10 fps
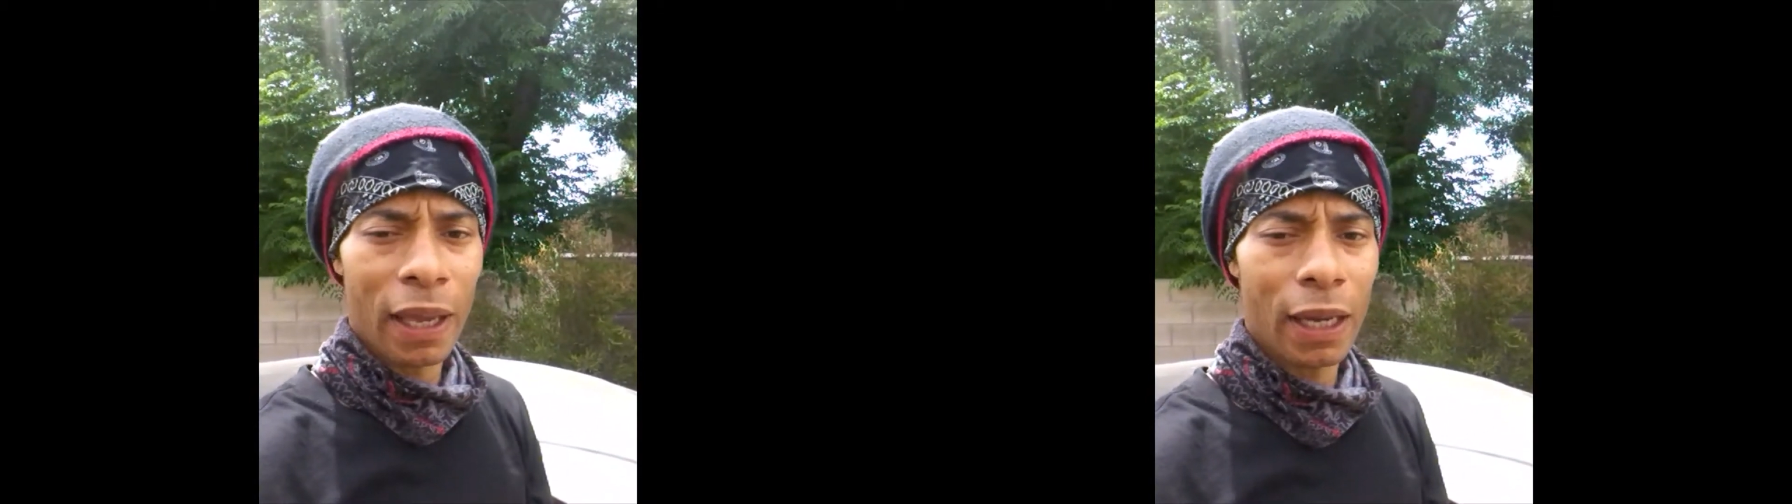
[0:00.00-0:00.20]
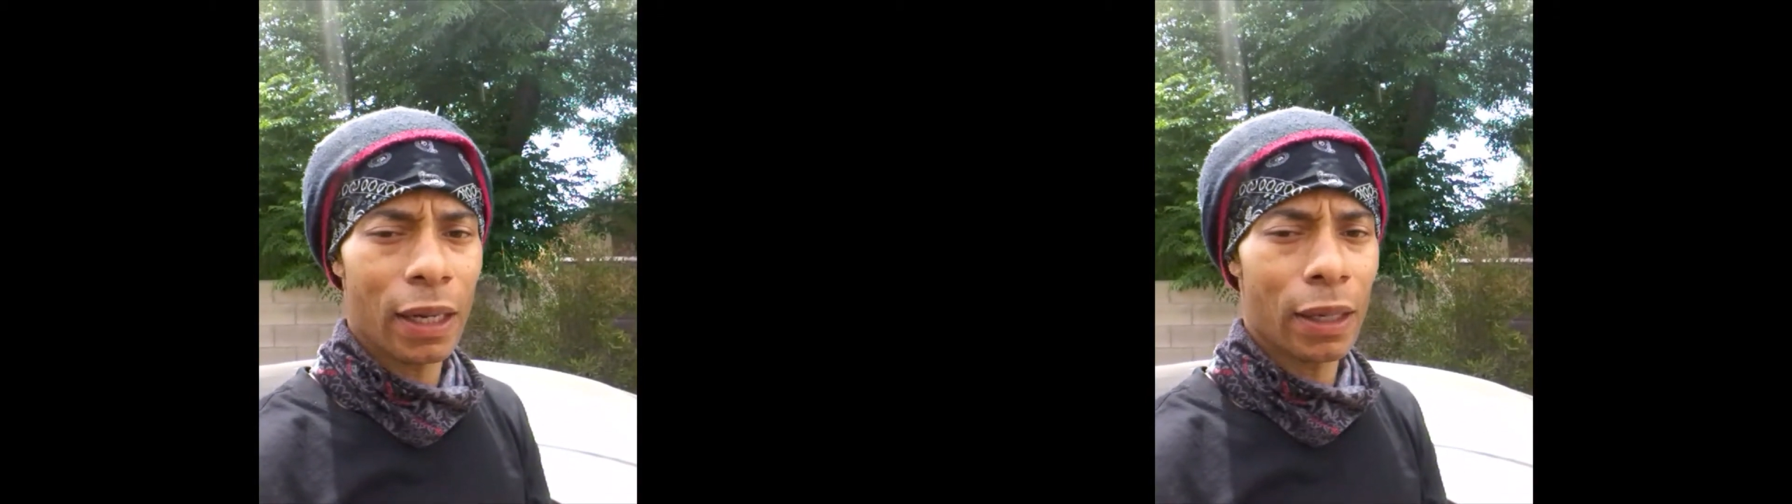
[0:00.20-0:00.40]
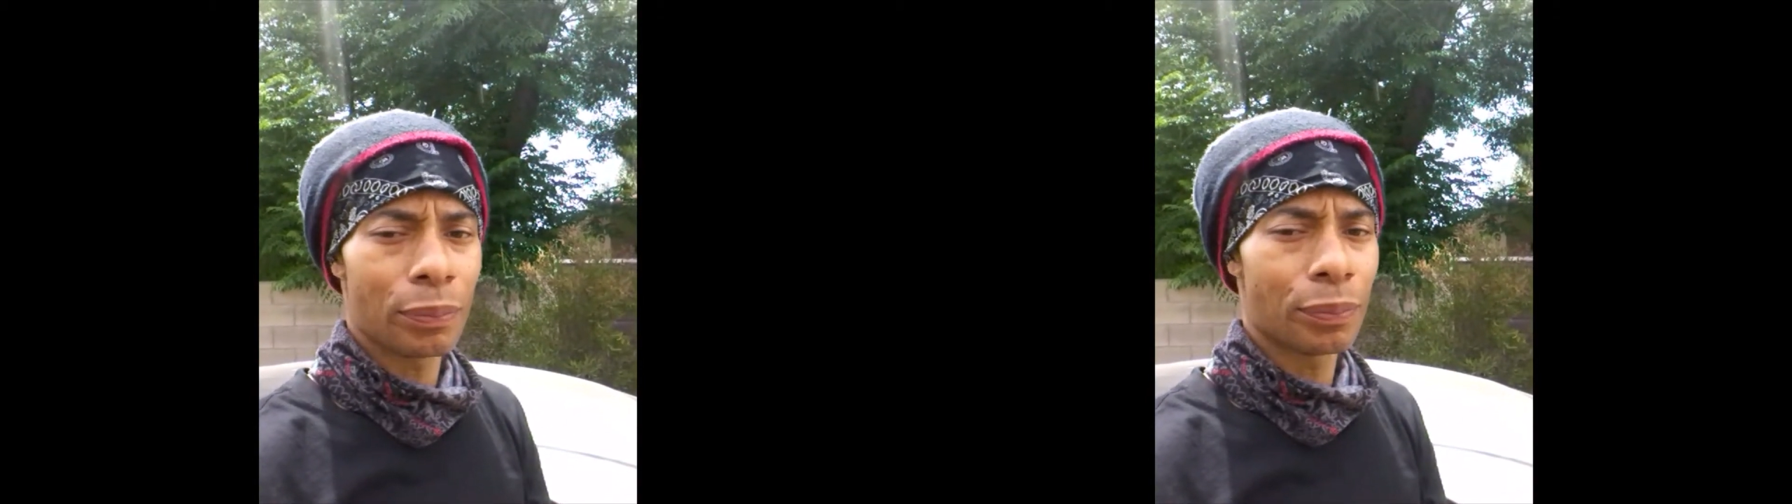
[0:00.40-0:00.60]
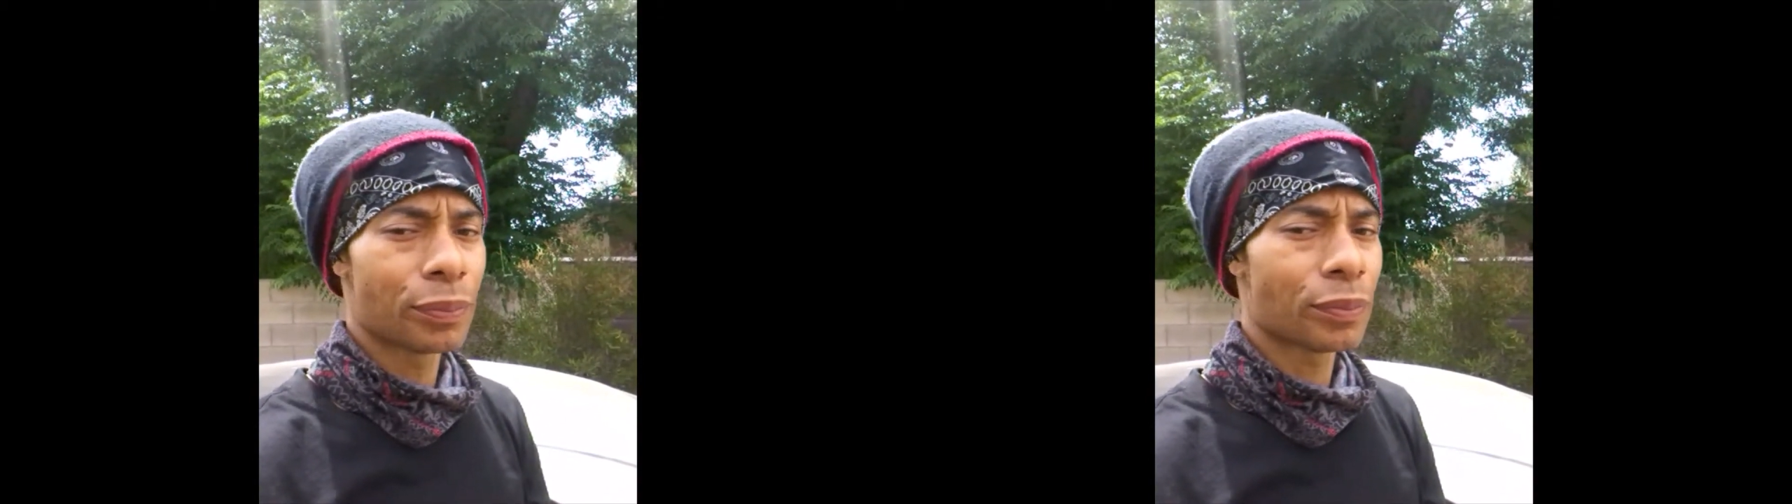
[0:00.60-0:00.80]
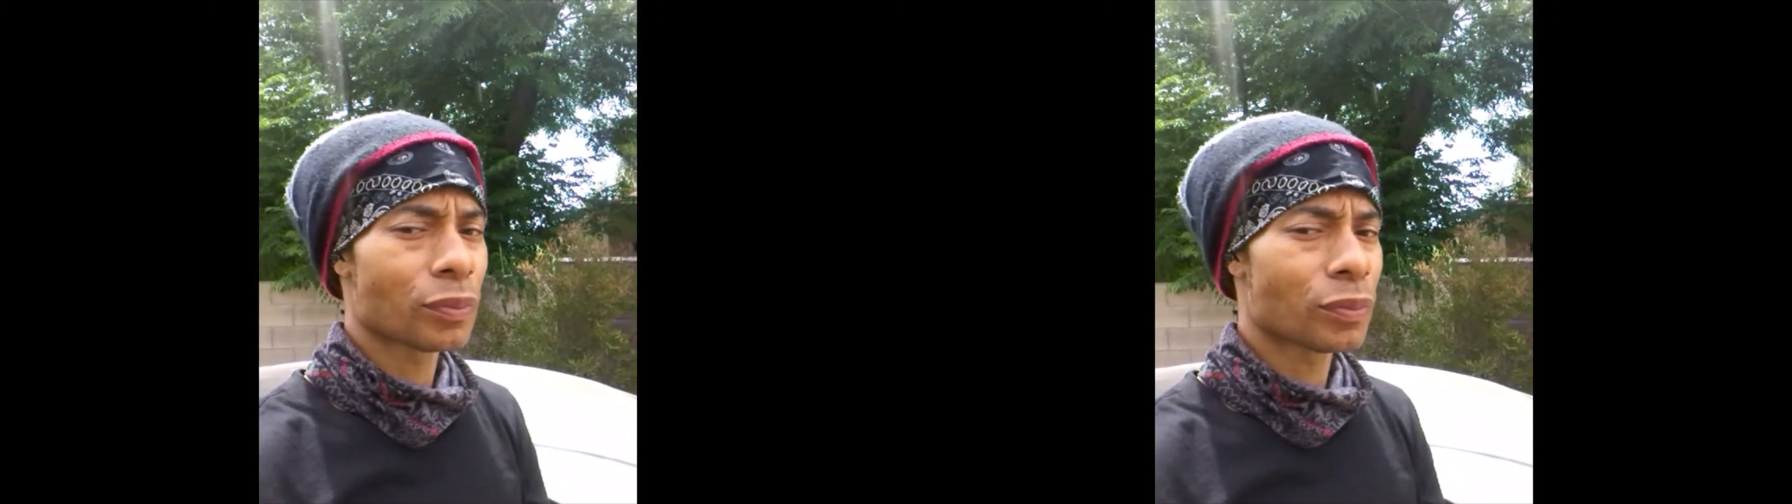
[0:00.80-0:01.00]
And
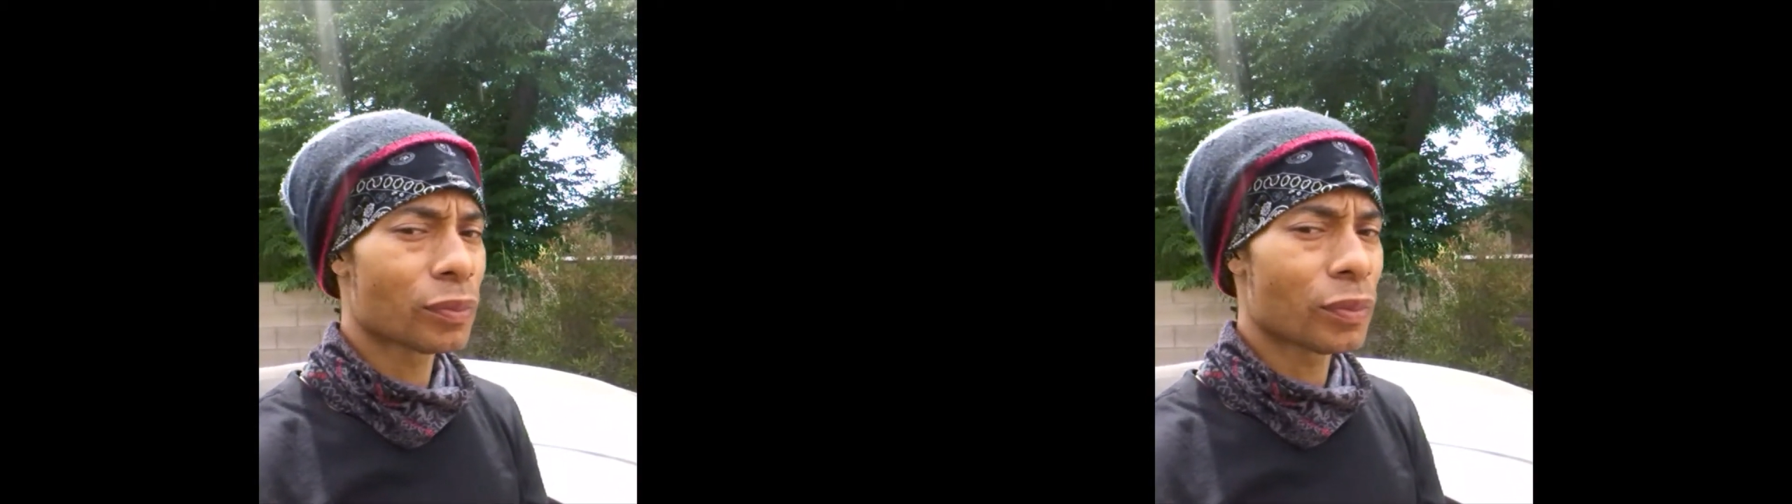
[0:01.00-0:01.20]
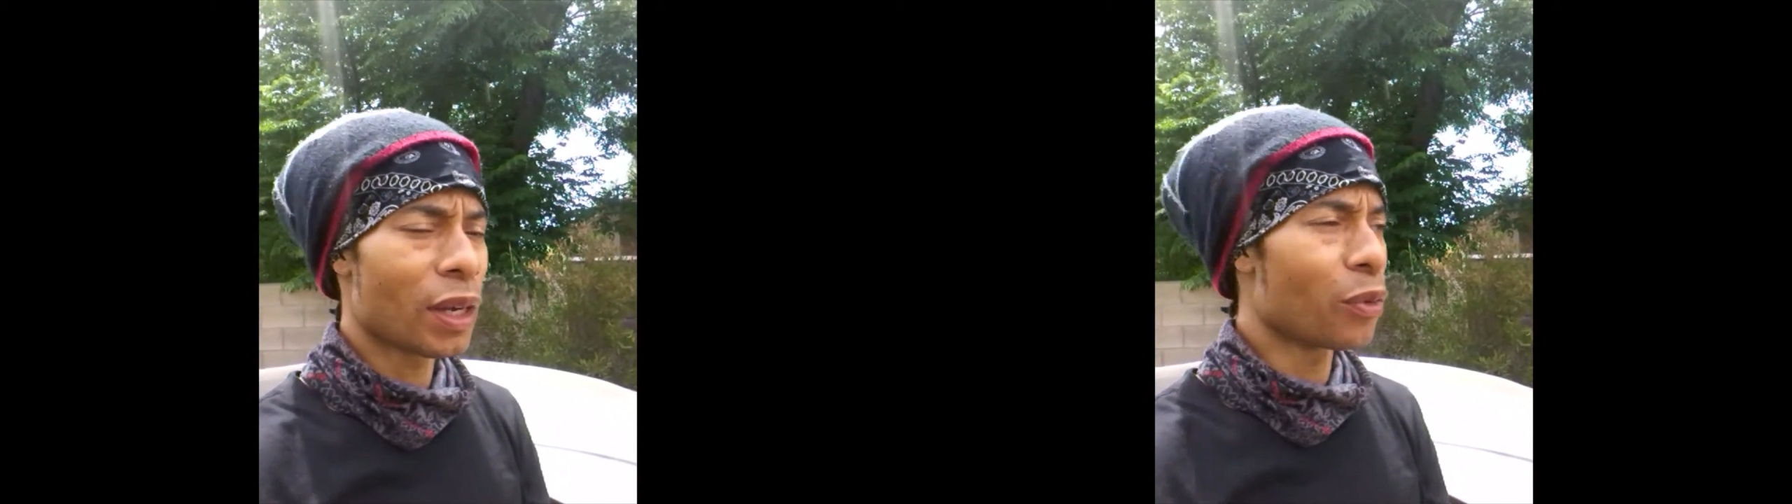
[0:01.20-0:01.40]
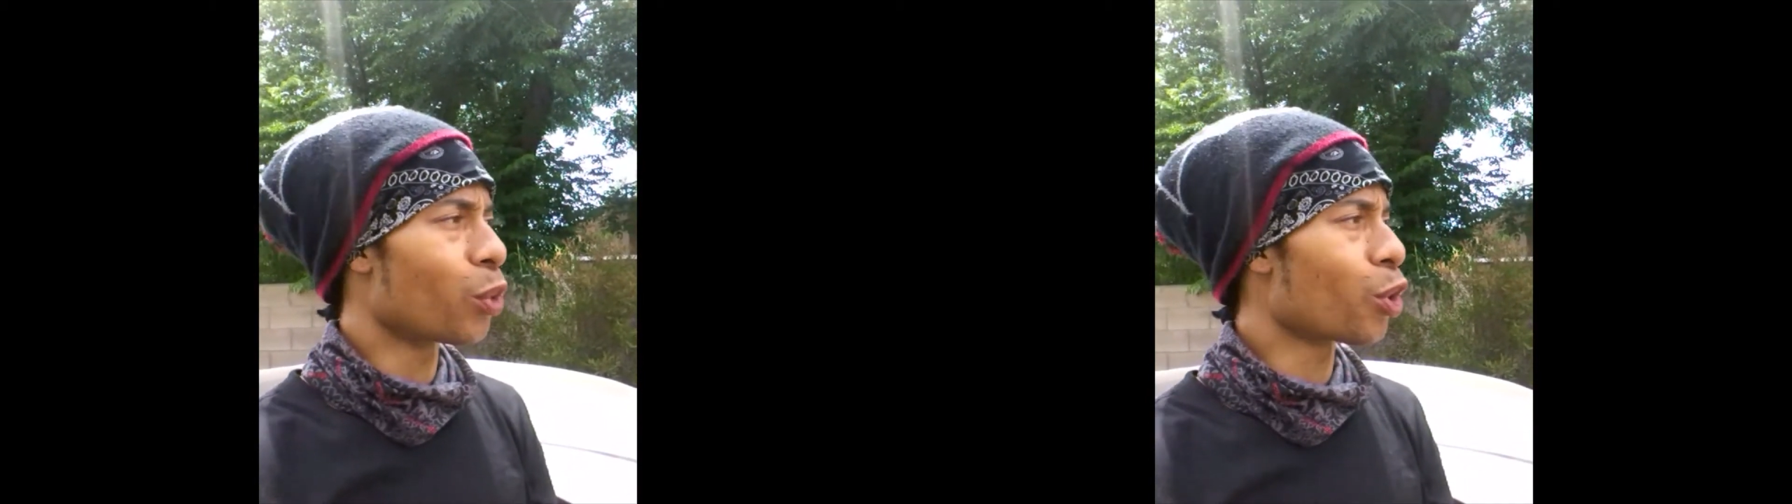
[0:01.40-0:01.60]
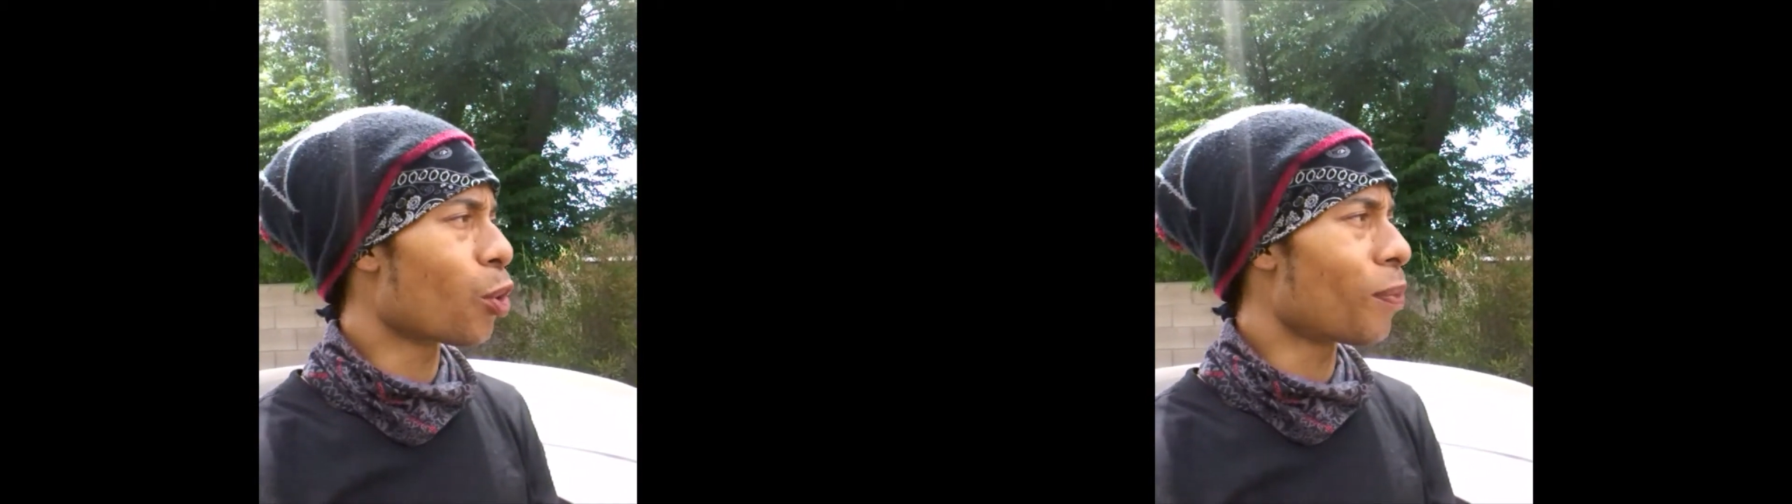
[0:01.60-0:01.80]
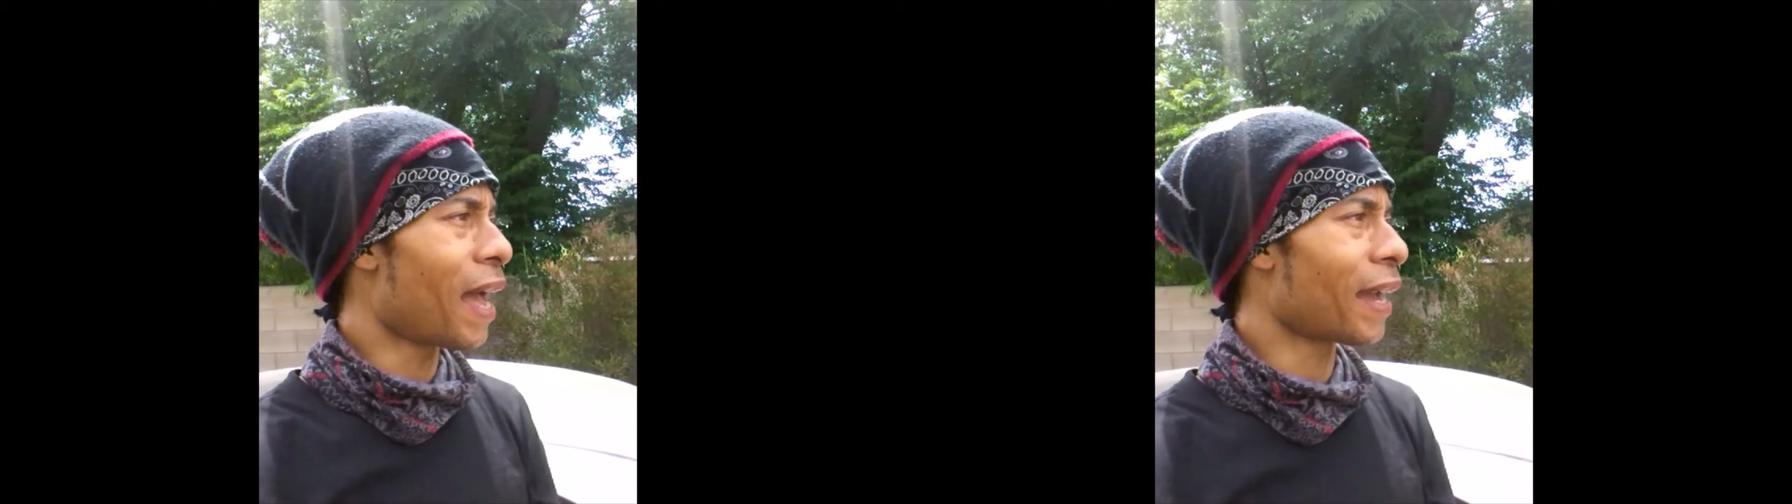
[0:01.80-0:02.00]
then we'll
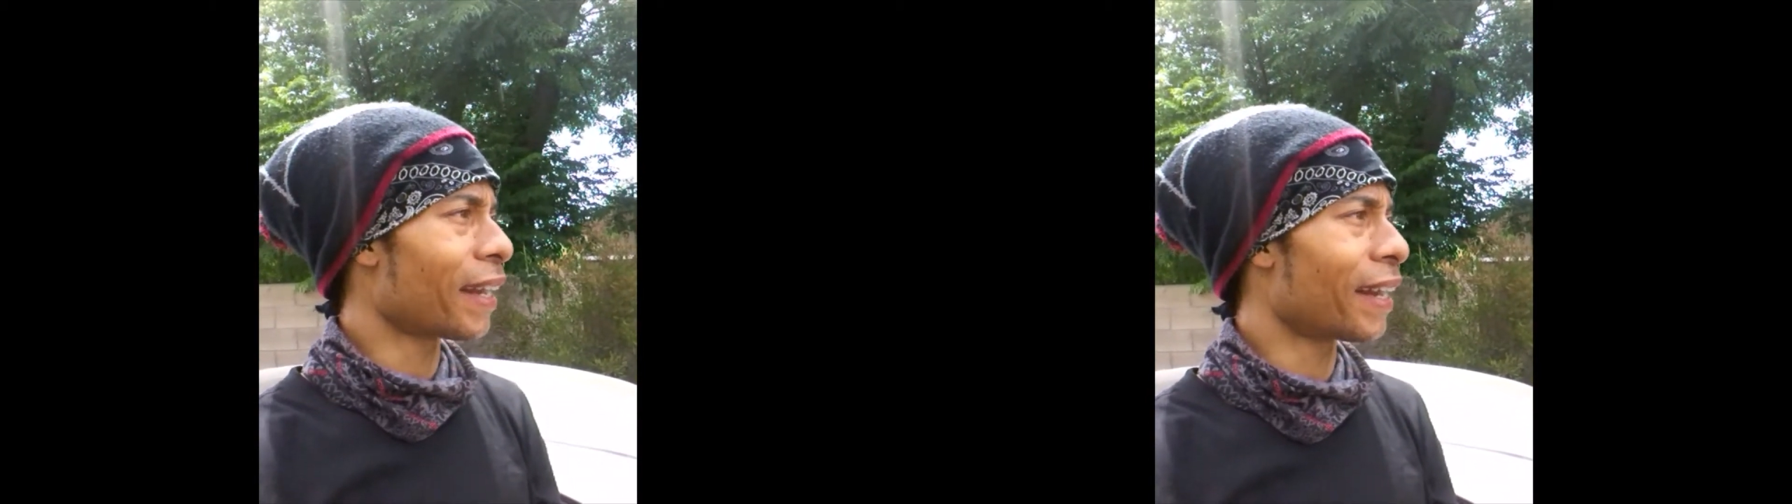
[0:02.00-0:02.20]
go back,